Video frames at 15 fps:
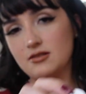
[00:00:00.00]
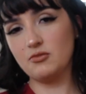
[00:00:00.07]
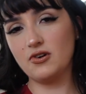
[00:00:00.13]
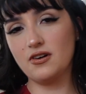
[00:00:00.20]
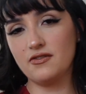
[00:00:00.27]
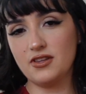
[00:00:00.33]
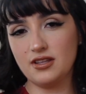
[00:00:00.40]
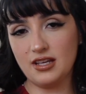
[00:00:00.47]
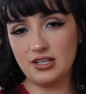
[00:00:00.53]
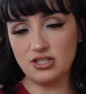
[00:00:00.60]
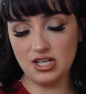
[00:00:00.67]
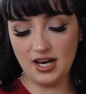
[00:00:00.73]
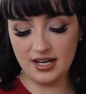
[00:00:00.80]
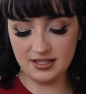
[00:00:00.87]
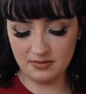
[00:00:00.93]
more of the like
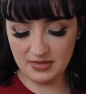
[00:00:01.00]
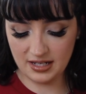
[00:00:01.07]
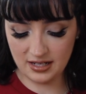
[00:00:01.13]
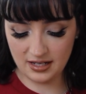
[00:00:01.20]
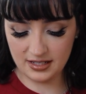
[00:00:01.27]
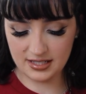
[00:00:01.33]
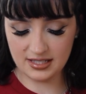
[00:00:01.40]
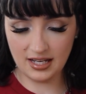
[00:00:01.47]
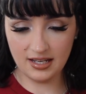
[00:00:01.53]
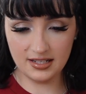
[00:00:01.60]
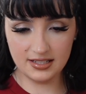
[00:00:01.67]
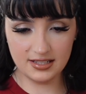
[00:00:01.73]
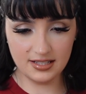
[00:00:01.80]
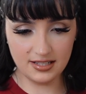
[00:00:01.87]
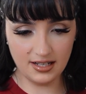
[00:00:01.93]
jasmine-y
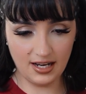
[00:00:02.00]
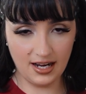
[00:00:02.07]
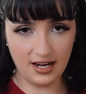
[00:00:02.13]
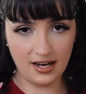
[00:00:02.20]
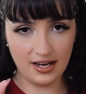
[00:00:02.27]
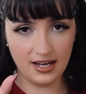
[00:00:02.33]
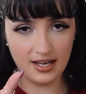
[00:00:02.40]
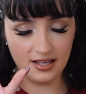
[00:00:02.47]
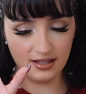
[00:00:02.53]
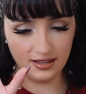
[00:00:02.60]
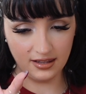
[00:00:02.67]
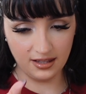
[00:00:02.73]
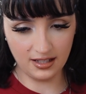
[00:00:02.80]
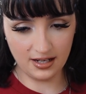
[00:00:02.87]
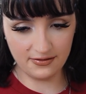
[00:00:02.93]
scent. I
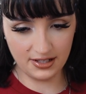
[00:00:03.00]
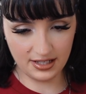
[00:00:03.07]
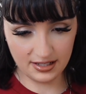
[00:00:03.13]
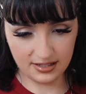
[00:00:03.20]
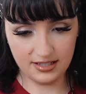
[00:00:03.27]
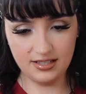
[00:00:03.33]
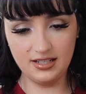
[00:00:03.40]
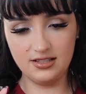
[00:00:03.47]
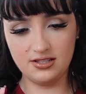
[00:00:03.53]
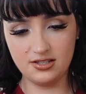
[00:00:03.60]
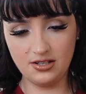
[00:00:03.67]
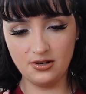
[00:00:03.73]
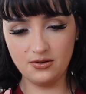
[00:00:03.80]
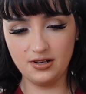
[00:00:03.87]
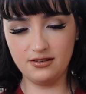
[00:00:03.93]
love it. It's
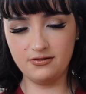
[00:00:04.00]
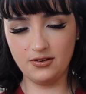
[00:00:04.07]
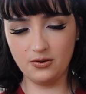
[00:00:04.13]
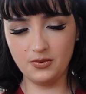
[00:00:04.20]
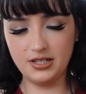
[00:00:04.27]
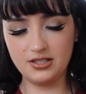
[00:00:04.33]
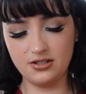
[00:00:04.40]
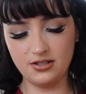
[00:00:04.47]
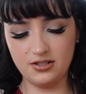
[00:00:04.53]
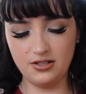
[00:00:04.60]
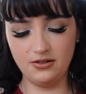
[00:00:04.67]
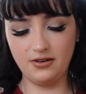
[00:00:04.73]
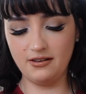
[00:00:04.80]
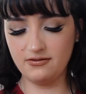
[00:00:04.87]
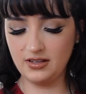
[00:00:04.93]
so good for winter
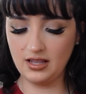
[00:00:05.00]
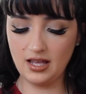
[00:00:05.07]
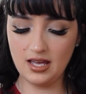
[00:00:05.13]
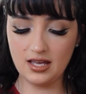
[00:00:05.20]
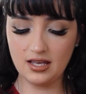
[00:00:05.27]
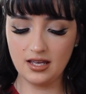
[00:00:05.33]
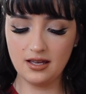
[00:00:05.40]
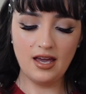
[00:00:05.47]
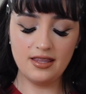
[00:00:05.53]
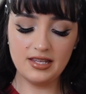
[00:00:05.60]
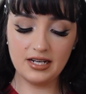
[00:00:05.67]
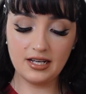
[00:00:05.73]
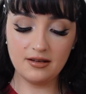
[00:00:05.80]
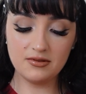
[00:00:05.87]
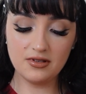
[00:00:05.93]
too, I feel like. And then
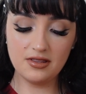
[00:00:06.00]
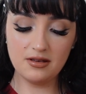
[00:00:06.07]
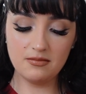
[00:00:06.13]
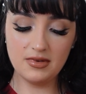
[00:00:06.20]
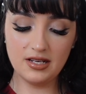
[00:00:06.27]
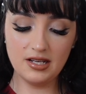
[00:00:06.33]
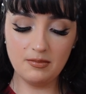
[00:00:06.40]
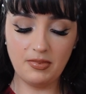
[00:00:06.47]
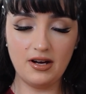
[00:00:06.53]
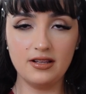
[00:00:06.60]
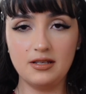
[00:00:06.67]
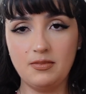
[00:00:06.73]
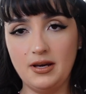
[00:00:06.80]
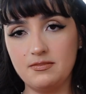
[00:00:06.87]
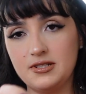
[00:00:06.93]
it comes with a mini
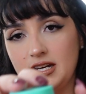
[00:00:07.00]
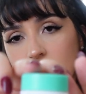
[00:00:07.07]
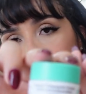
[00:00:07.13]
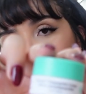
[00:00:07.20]
polypeptide